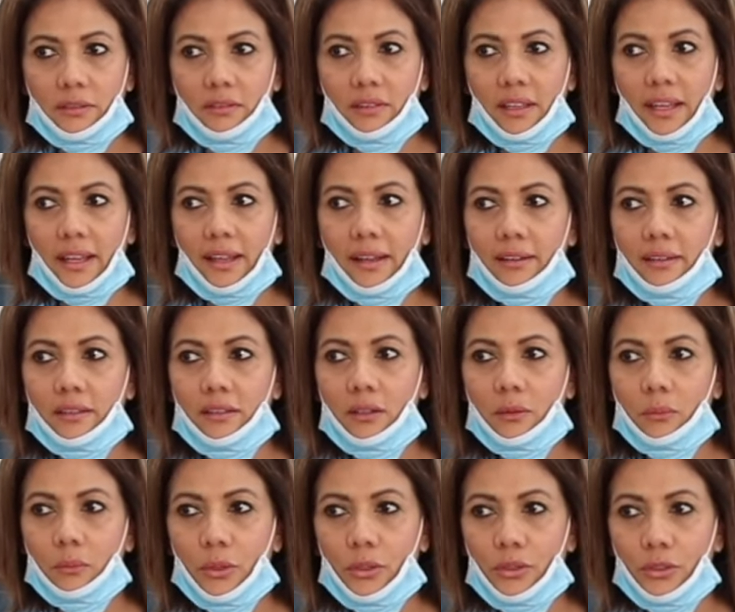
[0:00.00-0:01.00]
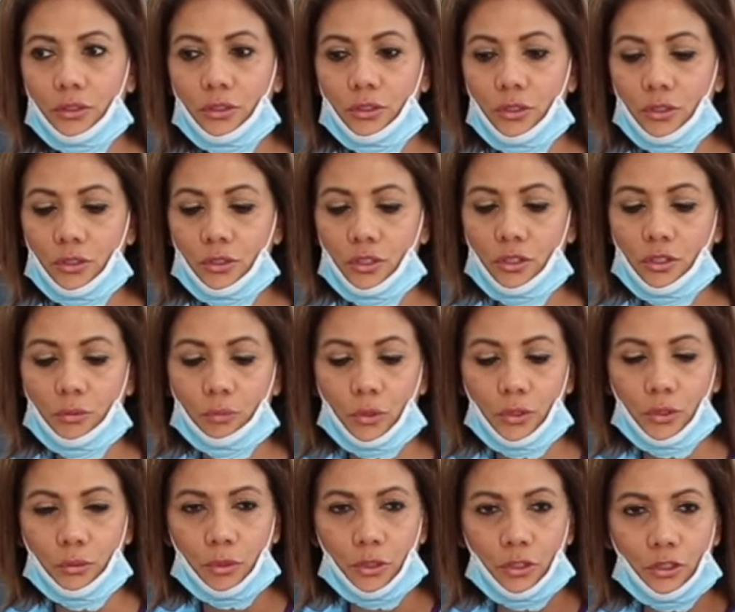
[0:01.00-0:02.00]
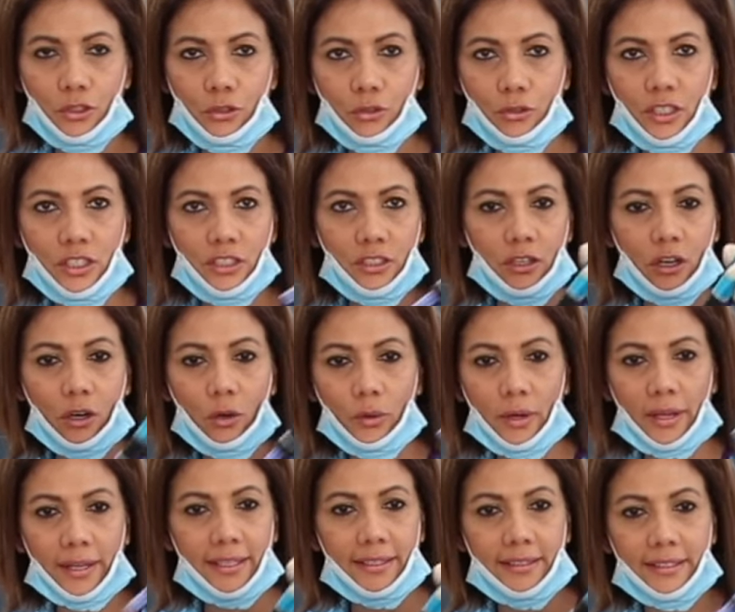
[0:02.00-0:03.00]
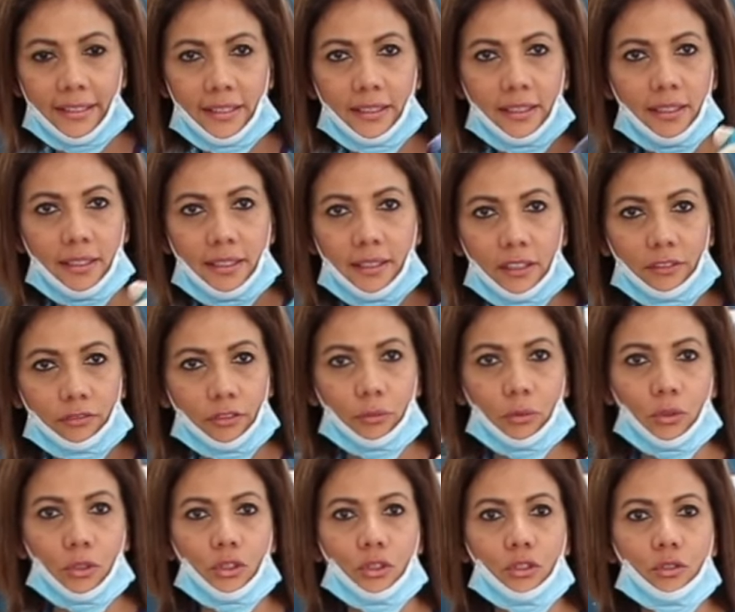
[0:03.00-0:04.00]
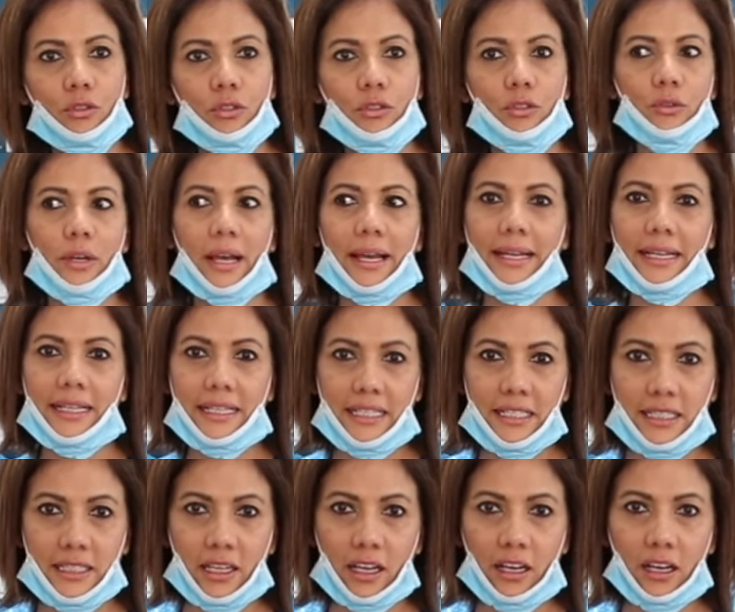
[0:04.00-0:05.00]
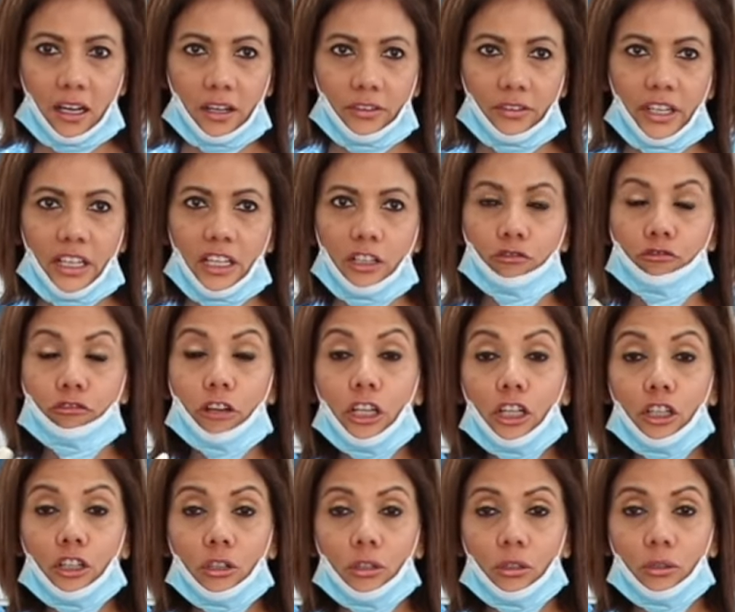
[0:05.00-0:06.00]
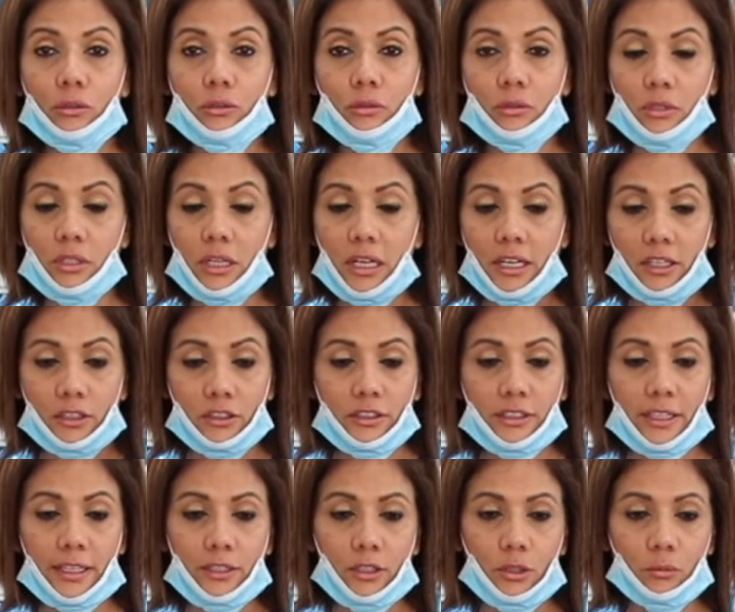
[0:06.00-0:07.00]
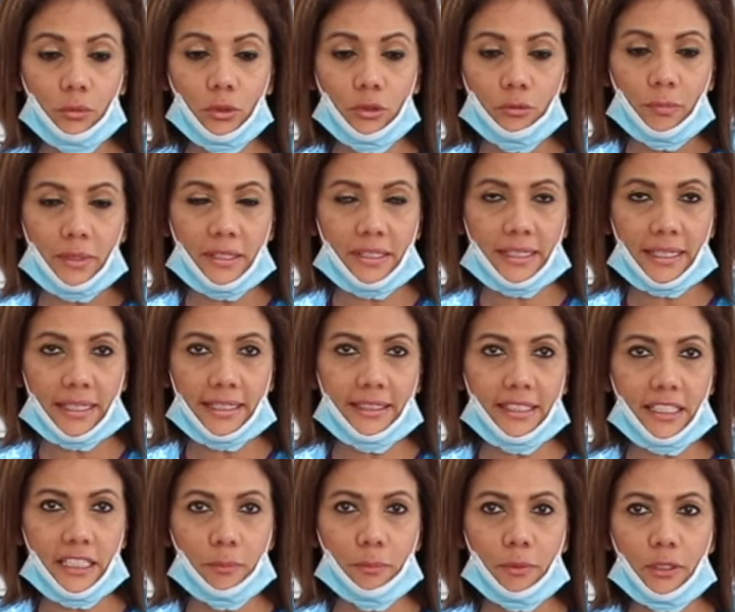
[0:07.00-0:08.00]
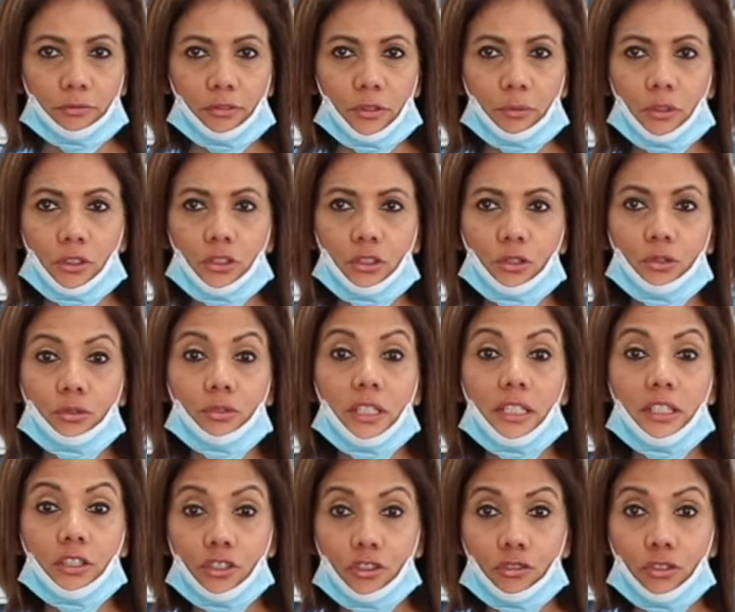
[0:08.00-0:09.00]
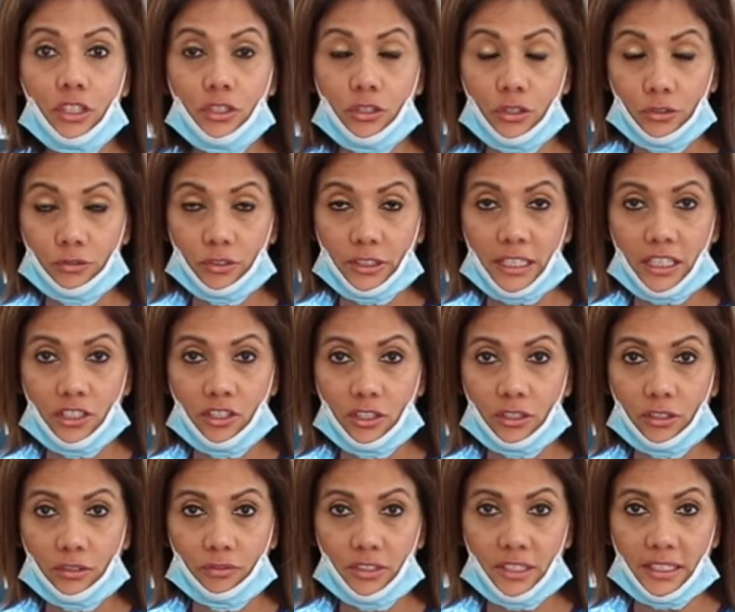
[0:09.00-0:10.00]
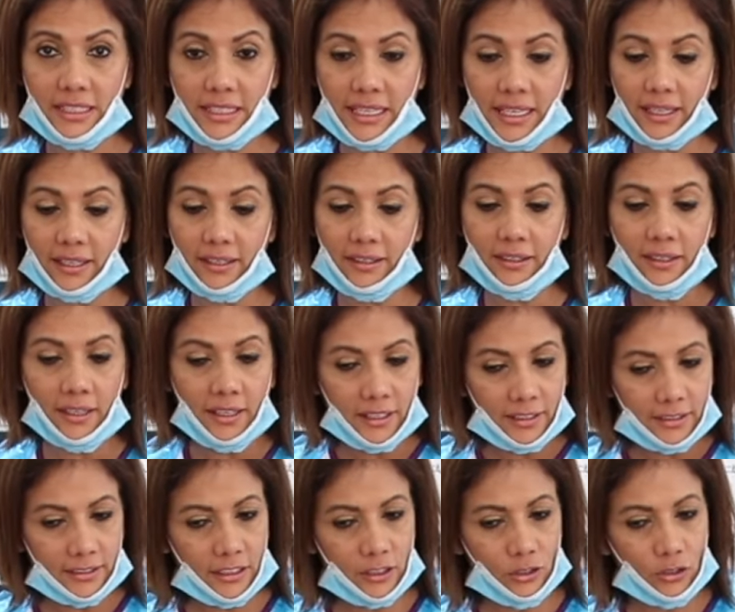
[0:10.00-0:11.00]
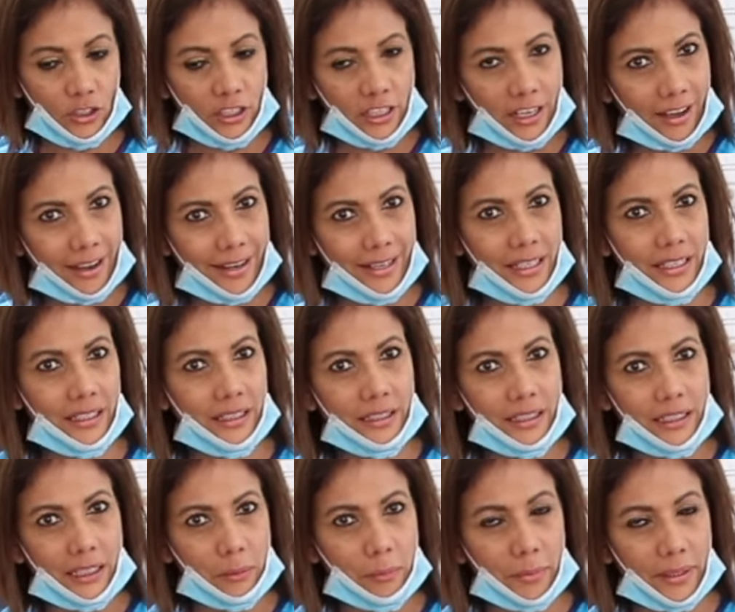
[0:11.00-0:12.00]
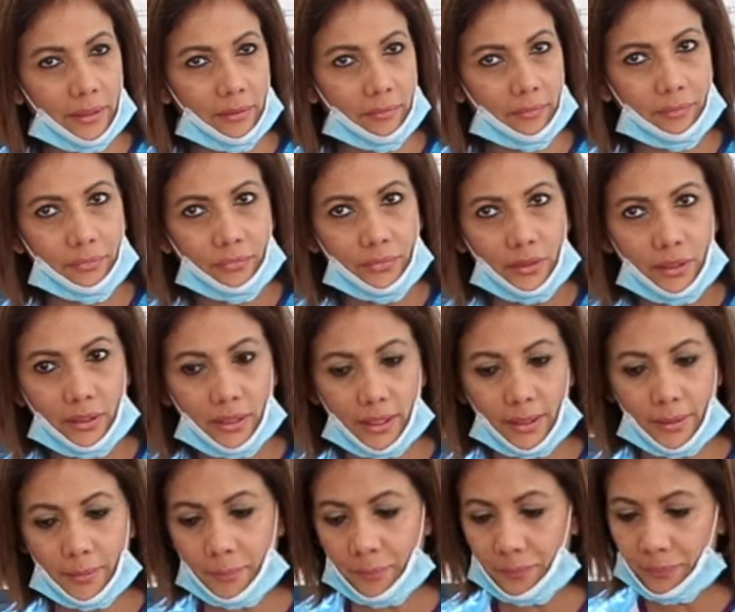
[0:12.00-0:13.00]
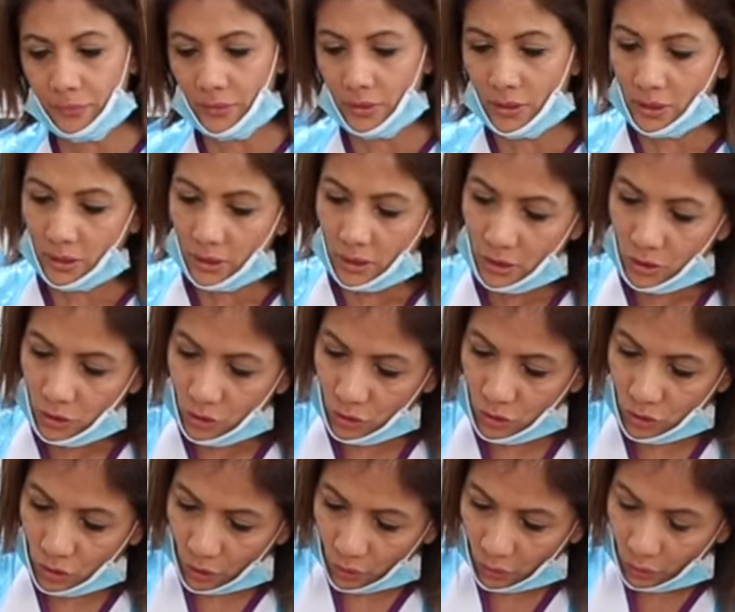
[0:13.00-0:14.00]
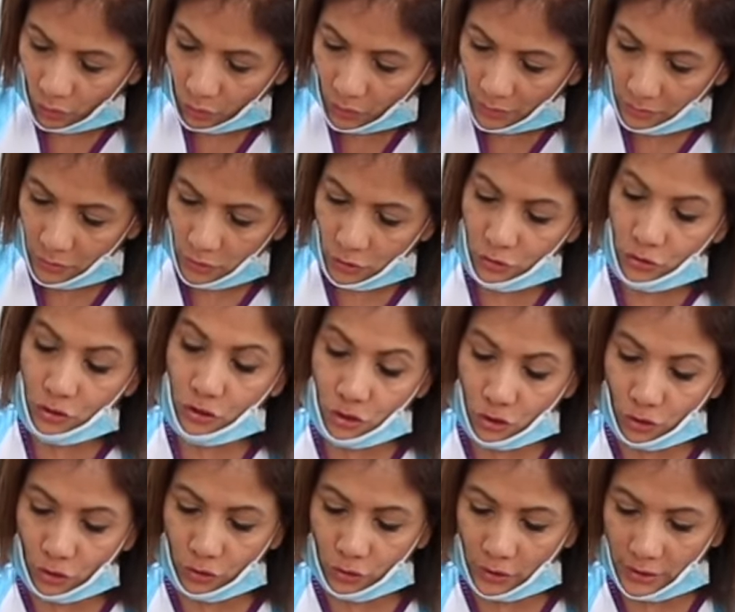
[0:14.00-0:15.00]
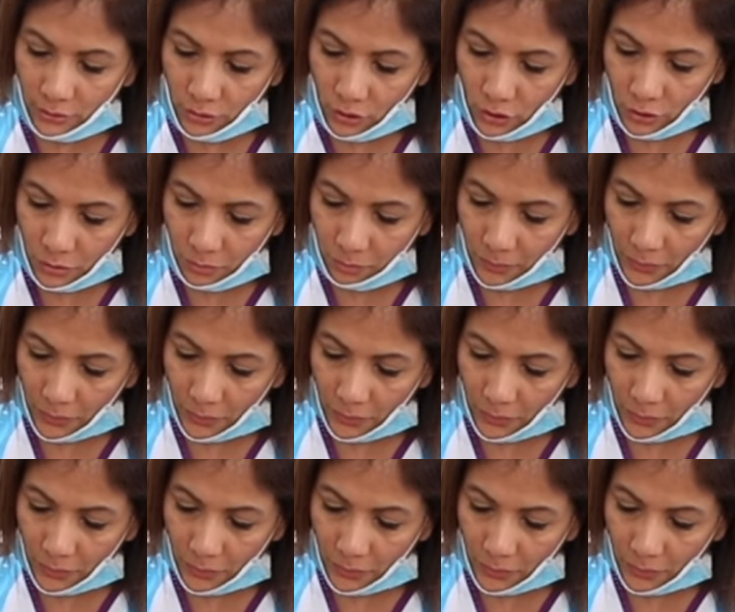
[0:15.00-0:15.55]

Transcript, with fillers: then what you go what you want to do is go like this if you want to do acne scarring wrinkles then your movements like this but if you want to do re rejuvenation of the skin then you're gliding a little bit yeah so I'm going to show you how to do